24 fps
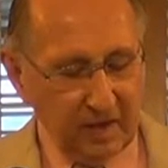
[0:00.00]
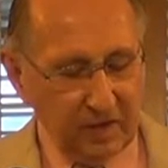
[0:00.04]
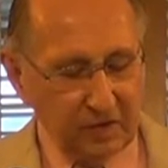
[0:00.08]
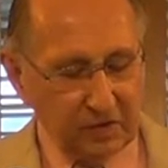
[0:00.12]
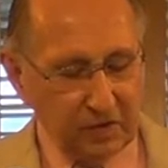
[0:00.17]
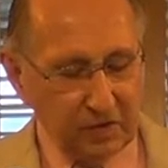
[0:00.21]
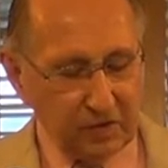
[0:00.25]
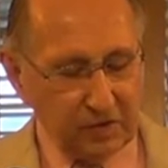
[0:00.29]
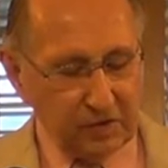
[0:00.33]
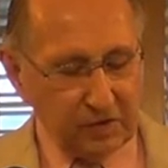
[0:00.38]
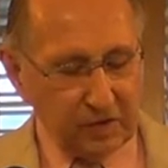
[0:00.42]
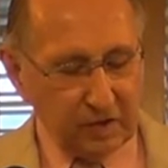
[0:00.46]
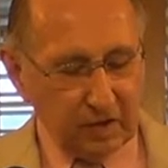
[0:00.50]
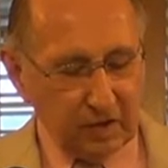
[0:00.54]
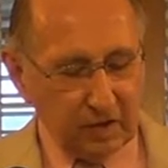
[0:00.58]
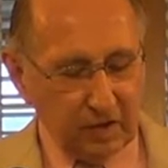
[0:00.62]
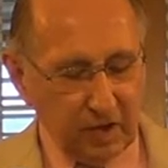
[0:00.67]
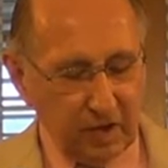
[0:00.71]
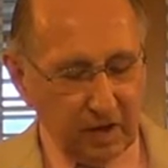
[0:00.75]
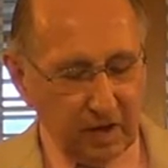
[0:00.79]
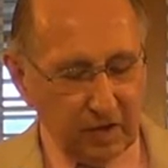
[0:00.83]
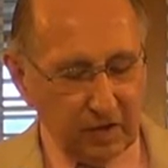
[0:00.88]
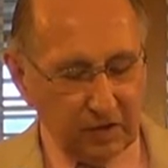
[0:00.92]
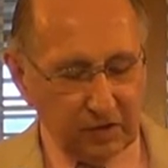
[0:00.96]
Since then,
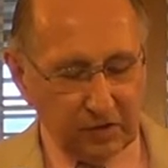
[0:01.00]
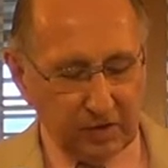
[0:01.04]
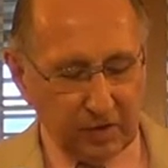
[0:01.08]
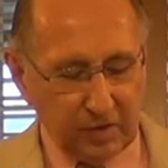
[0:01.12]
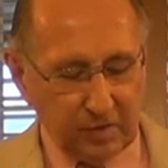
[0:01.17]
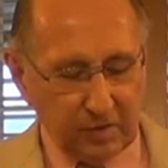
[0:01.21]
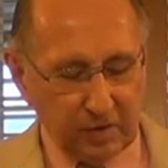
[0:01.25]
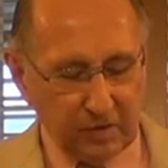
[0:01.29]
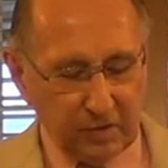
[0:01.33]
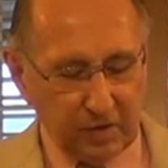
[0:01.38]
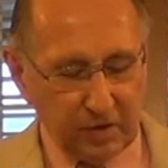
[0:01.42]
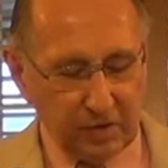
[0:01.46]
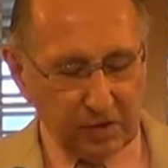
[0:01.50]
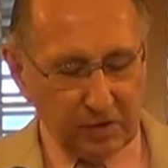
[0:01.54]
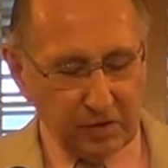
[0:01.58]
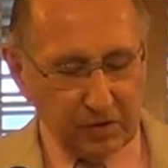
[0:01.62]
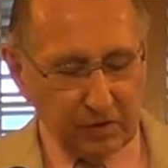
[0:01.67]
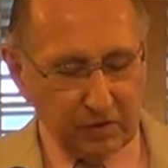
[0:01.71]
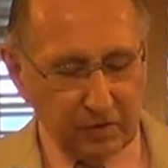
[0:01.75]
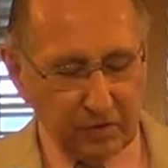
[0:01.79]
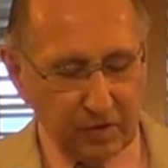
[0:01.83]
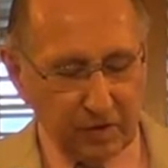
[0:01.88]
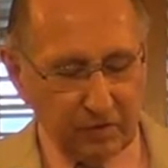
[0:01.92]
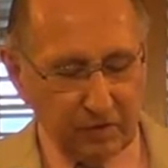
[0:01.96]
Laura and several of our
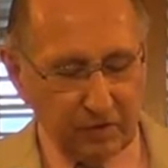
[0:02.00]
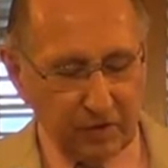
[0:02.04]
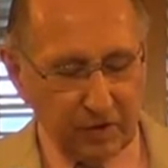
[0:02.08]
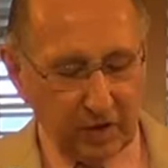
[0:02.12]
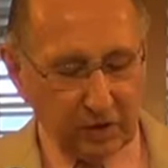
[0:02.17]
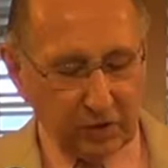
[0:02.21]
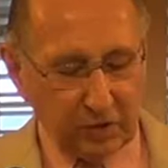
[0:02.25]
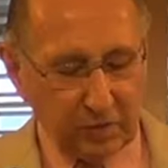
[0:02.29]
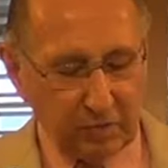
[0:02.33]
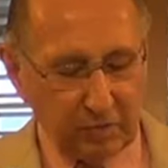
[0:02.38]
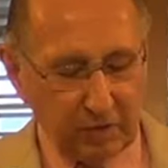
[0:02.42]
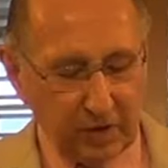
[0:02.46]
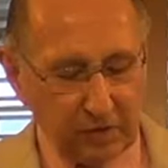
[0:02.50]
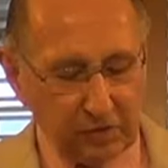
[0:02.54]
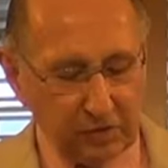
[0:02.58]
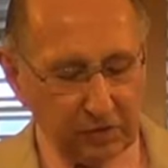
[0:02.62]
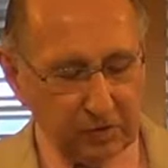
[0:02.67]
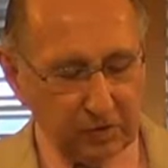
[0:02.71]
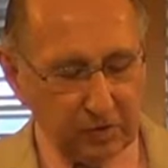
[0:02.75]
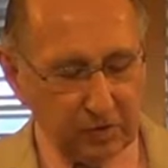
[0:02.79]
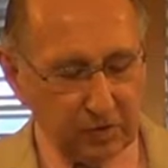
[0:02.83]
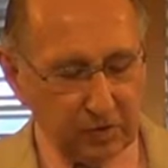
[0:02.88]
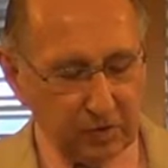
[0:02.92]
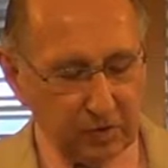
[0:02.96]
children have felt the
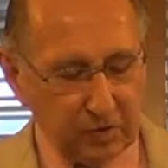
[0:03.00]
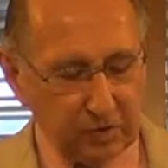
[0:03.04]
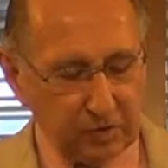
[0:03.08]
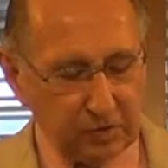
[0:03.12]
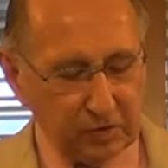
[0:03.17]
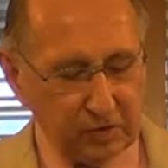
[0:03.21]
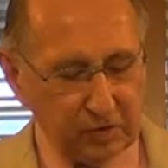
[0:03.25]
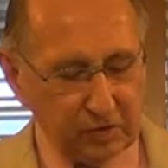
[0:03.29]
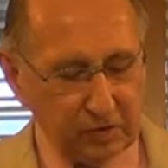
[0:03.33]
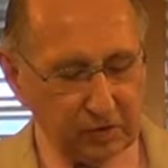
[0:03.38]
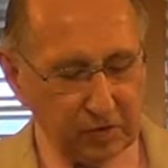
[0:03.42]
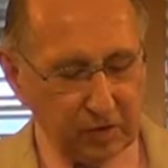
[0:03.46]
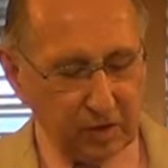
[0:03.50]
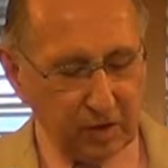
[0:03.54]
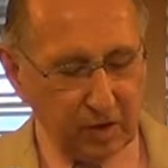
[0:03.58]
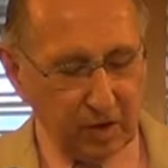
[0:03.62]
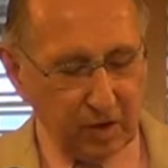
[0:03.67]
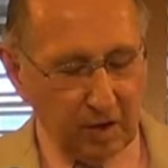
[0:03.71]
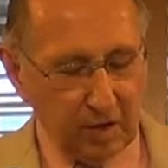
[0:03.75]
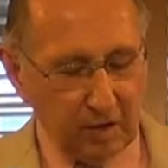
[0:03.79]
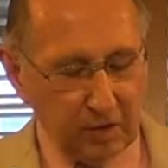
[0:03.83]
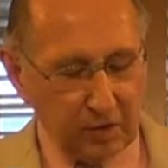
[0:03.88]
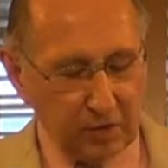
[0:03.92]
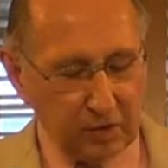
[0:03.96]
presence of their sister
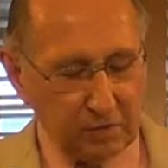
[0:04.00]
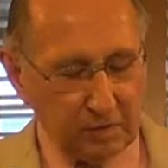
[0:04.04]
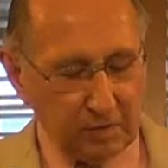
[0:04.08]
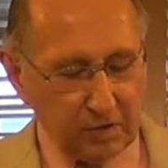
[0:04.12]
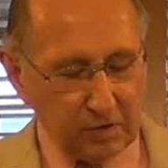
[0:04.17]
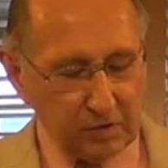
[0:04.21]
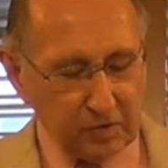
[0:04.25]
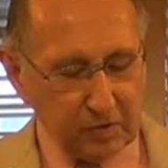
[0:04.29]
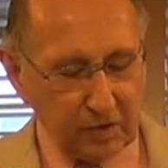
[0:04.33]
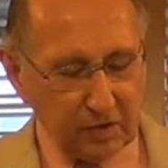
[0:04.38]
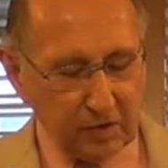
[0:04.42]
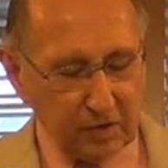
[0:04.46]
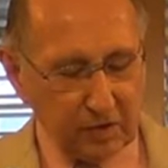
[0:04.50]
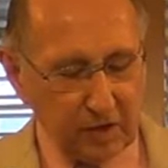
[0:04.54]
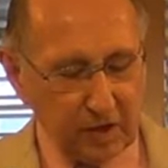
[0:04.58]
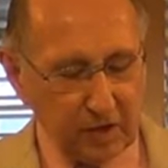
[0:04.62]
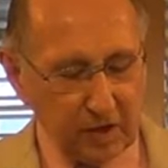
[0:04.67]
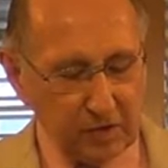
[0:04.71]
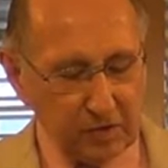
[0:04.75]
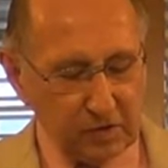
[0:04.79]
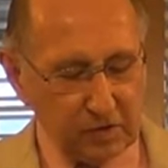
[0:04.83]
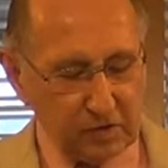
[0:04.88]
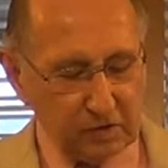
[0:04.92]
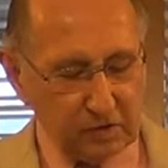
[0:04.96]
Laura at special
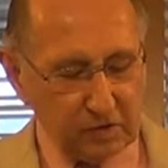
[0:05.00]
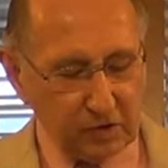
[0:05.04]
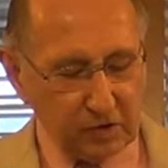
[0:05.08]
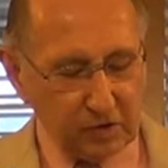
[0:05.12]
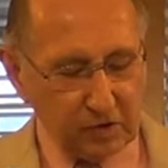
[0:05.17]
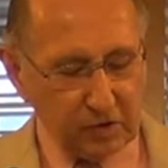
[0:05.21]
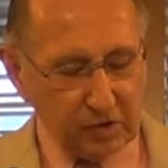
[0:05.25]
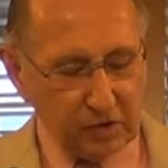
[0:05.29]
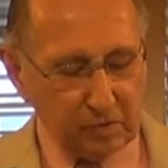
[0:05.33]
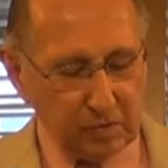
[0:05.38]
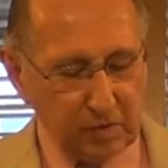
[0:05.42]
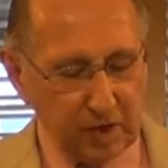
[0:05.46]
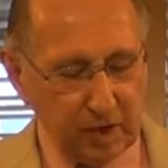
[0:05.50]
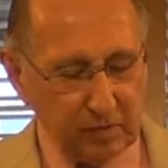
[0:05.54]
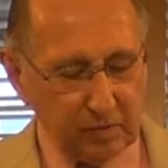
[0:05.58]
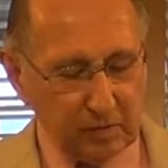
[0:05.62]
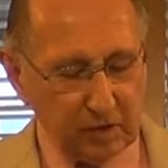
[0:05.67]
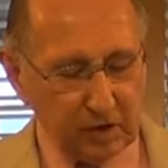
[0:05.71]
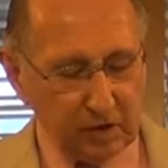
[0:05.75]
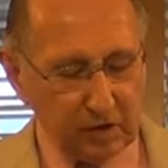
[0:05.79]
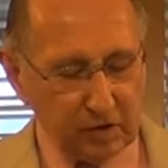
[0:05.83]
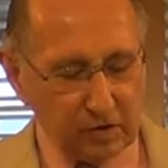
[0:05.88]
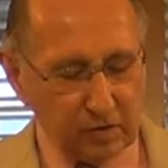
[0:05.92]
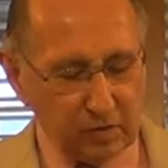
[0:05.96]
occasions such as
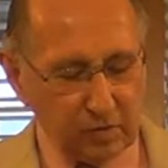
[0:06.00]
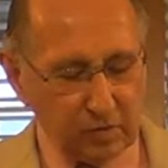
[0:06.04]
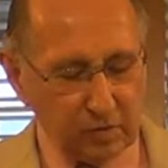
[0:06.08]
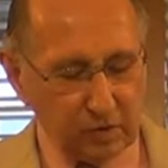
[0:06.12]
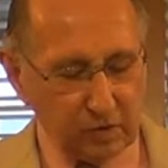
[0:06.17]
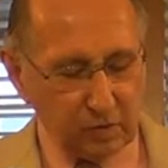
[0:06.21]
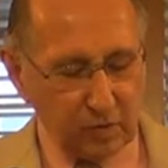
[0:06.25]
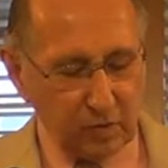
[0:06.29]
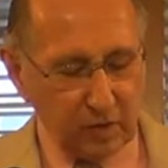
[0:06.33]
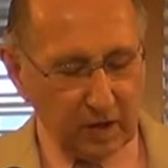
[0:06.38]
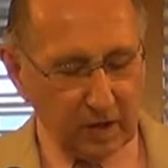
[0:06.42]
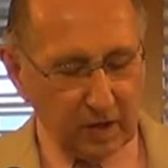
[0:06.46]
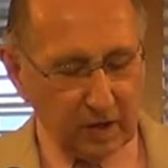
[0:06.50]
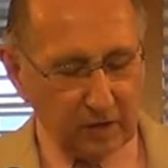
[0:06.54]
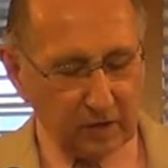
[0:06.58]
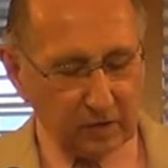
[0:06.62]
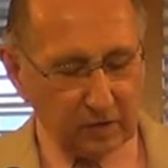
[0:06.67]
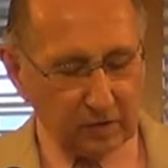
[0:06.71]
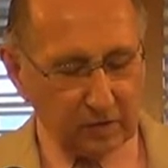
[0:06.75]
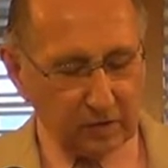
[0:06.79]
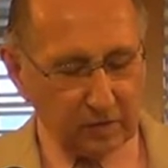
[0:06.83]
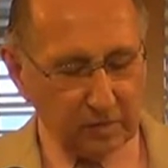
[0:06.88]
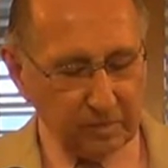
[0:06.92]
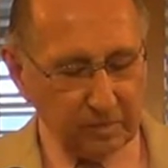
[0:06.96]
baptisms and
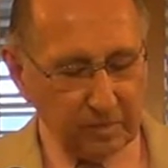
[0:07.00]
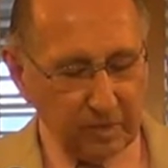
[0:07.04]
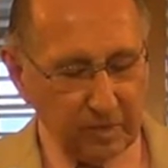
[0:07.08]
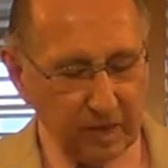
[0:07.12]
weddings,